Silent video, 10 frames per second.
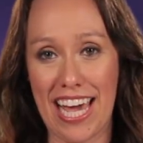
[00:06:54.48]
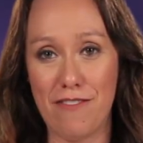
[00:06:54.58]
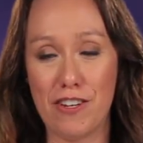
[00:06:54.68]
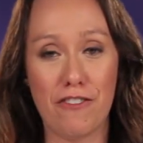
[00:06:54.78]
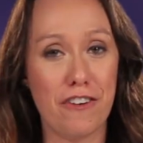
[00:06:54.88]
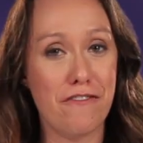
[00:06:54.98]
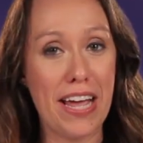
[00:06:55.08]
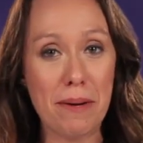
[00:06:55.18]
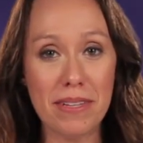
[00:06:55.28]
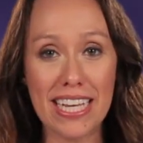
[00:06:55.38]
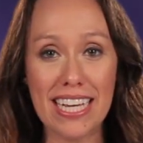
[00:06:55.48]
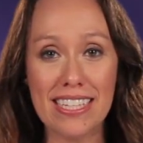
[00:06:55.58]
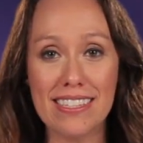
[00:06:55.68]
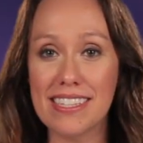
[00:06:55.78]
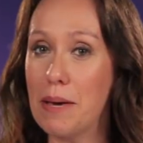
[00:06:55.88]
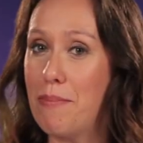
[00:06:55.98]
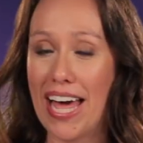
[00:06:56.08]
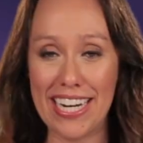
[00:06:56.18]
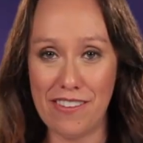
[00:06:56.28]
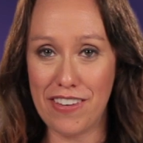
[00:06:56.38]
gift for families,
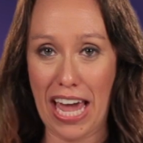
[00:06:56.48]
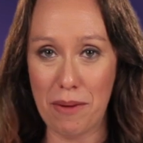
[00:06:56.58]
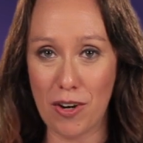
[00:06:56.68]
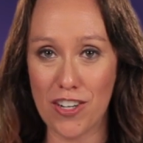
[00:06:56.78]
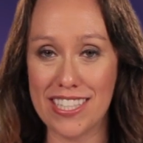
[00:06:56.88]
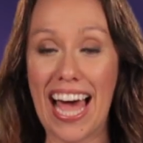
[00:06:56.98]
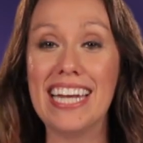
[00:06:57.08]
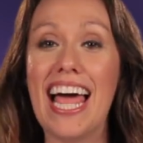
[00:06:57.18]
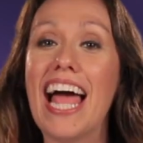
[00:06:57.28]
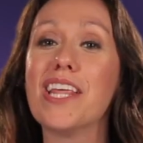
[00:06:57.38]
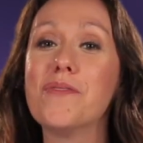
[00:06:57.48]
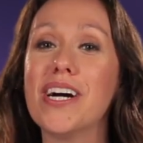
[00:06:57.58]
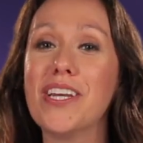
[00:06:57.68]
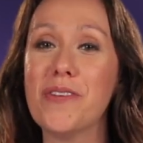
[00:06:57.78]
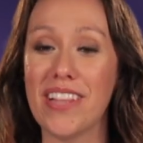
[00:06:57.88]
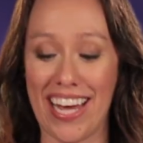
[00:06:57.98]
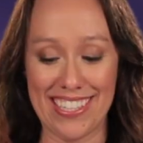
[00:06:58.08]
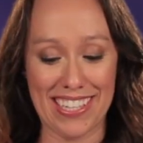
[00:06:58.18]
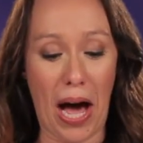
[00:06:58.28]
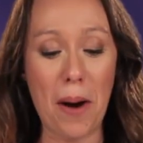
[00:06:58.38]
competitive gamers, and anyone who
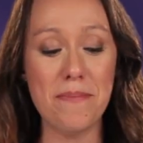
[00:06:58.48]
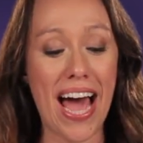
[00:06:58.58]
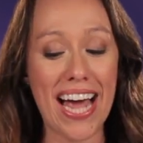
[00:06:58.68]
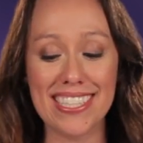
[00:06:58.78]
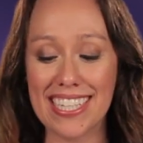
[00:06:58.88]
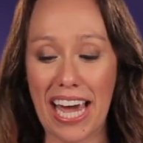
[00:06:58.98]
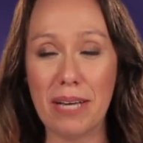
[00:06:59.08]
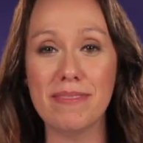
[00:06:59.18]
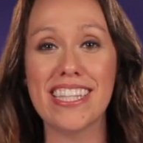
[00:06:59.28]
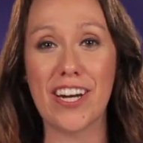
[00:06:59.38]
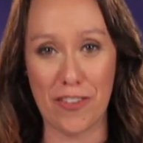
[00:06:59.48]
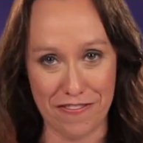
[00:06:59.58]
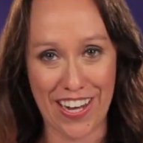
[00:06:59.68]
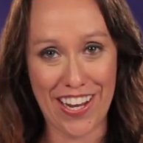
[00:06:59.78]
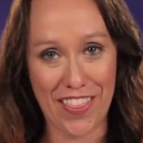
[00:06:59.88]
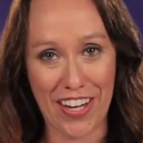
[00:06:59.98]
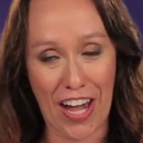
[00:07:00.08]
likes compact games that are fun on the